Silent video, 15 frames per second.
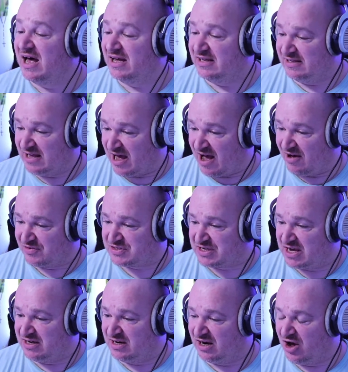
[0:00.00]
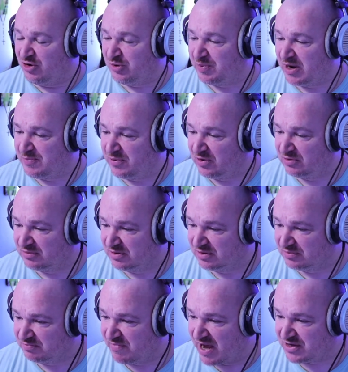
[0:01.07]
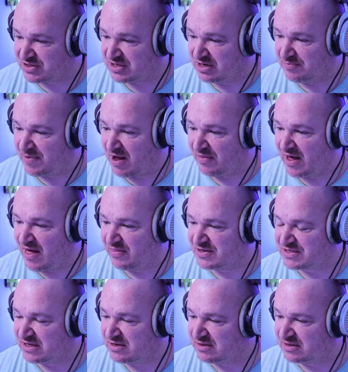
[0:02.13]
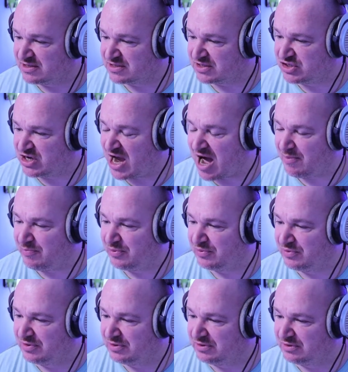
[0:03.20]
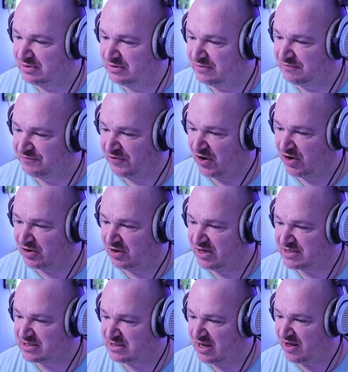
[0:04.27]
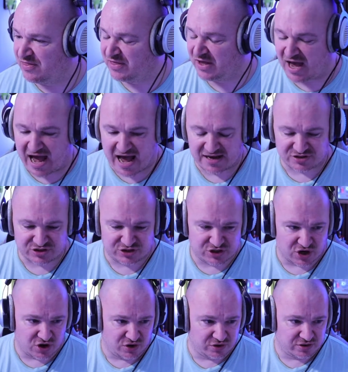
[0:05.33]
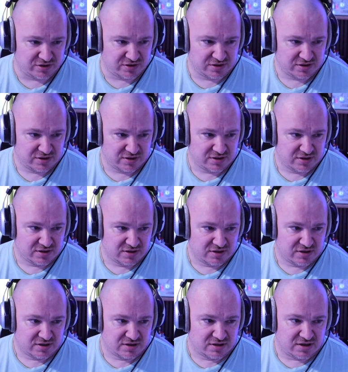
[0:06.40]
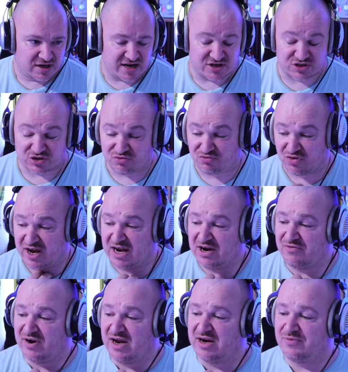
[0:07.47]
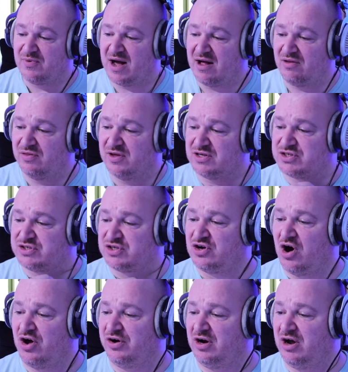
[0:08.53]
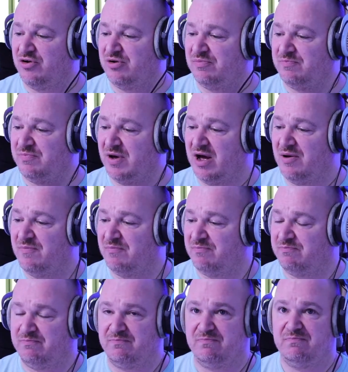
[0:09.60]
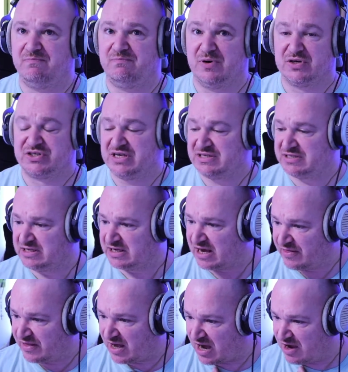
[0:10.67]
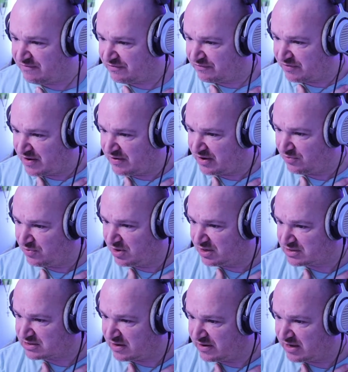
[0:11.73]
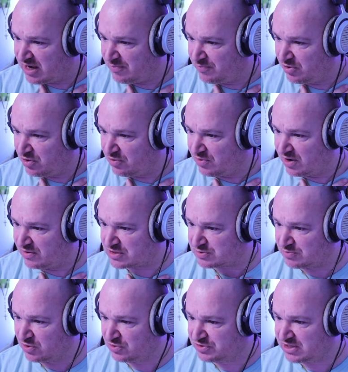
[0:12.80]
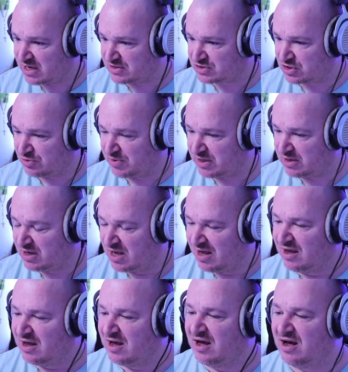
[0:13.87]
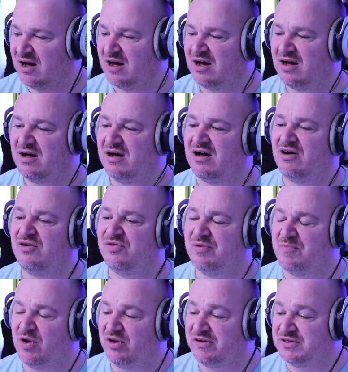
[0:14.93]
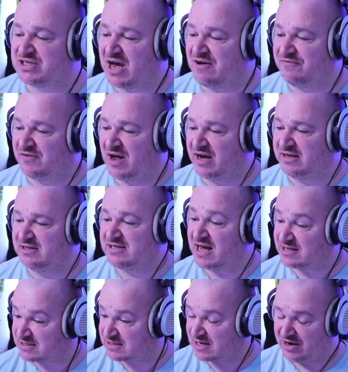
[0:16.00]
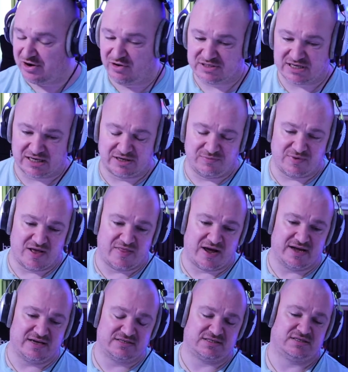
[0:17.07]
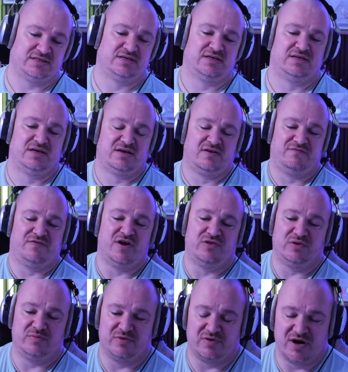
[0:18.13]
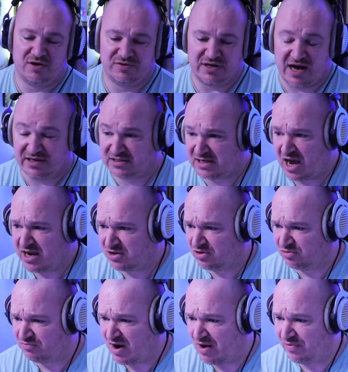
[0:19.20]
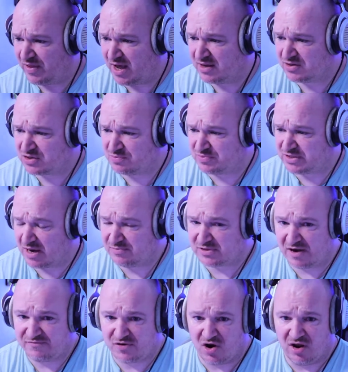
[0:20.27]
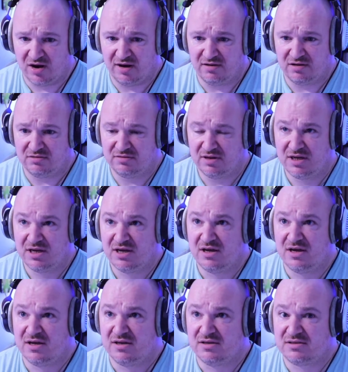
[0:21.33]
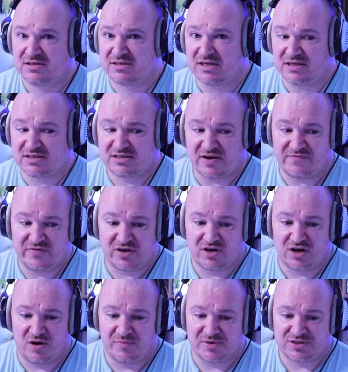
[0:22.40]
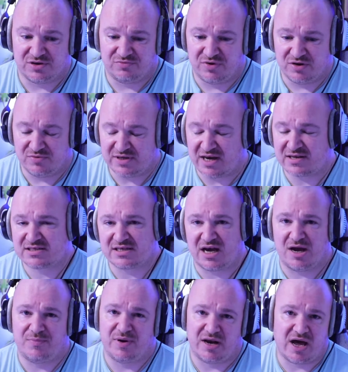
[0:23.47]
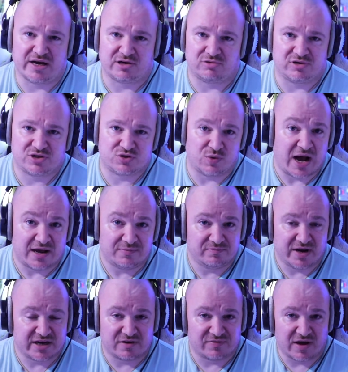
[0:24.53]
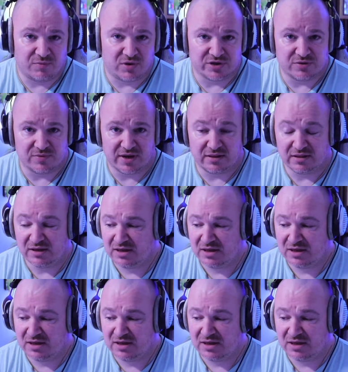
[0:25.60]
Yeah, I've seen a load of people mentioning about that. There's a chap, Fergal, isn't there, that has done. He's done really, really well. That's gotten a load of buses together. I have a friend that works at the airport where the small jets come in. Oh, the multi-jet flight. Yes, I know exactly where that is. Further up the road. I cycle round there sometimes. I've got a little 6-7 kilometre route. Yes, I am a lycra twat. Make of that what you will.